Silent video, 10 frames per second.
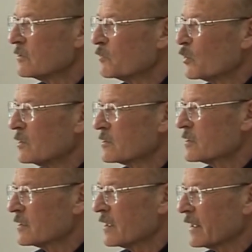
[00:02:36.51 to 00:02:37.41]
or
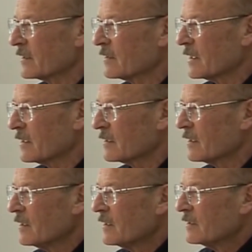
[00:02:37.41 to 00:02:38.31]
bullshit like
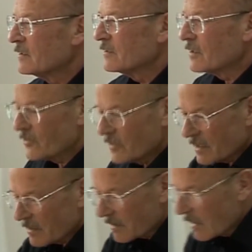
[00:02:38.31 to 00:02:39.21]
that. You know,